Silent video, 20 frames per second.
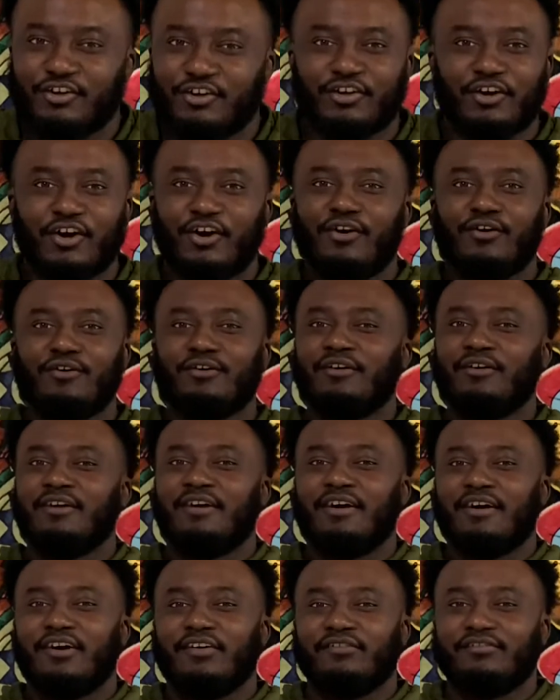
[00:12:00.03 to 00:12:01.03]
go
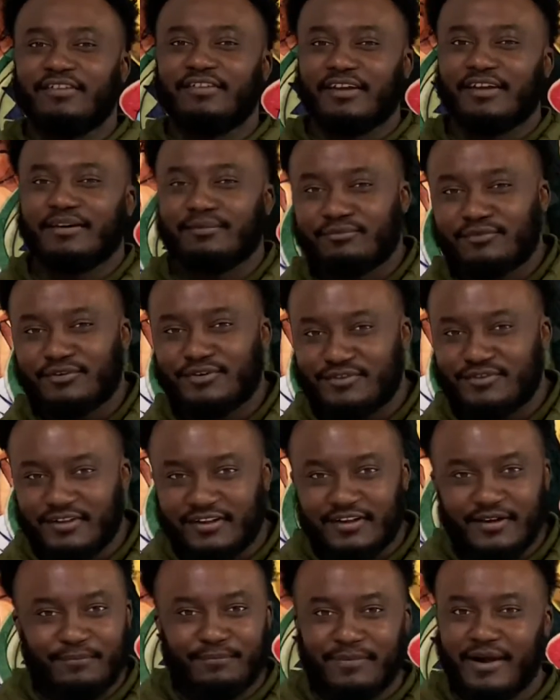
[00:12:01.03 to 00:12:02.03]
of them using
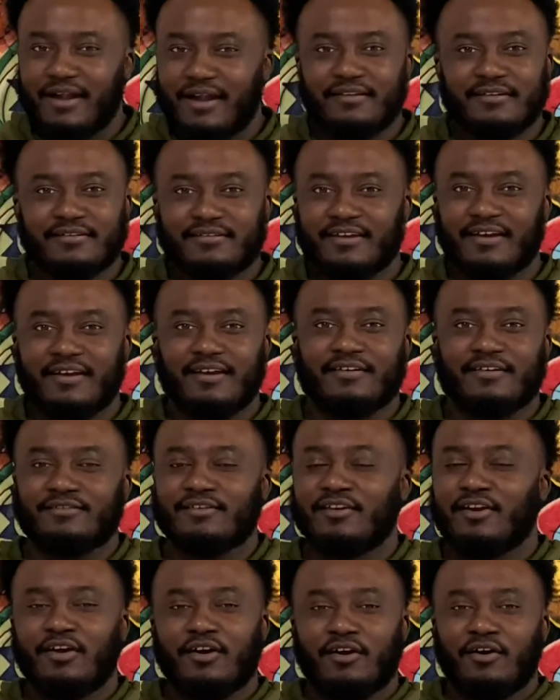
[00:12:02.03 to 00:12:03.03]
combined attacks
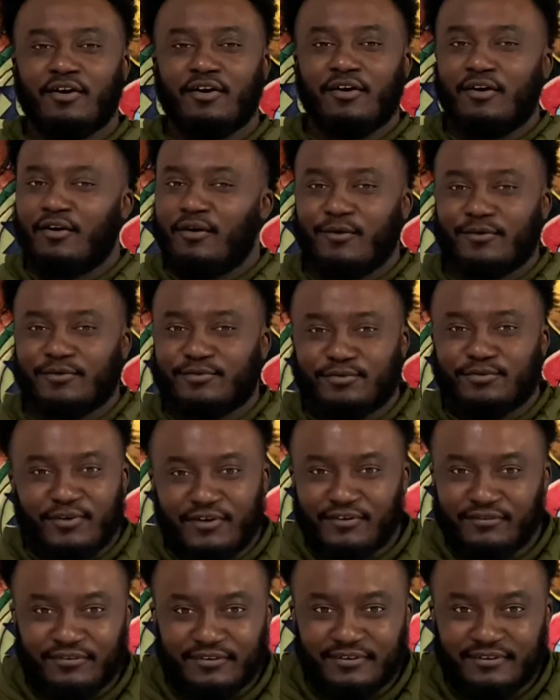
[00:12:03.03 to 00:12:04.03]

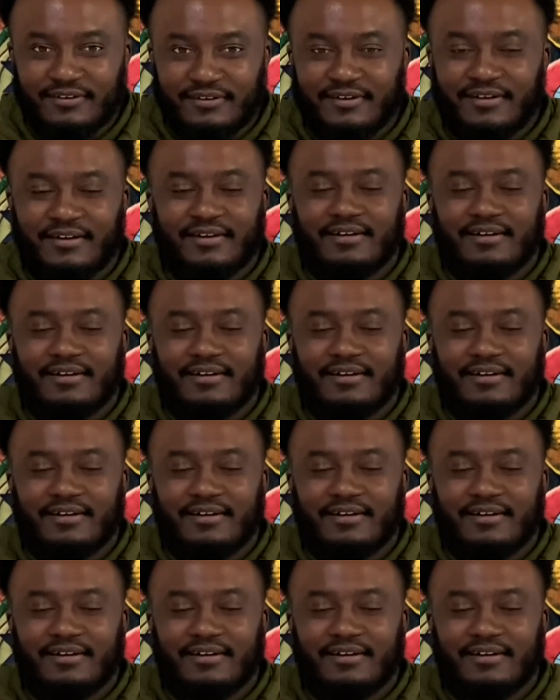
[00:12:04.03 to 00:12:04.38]
whatsoever.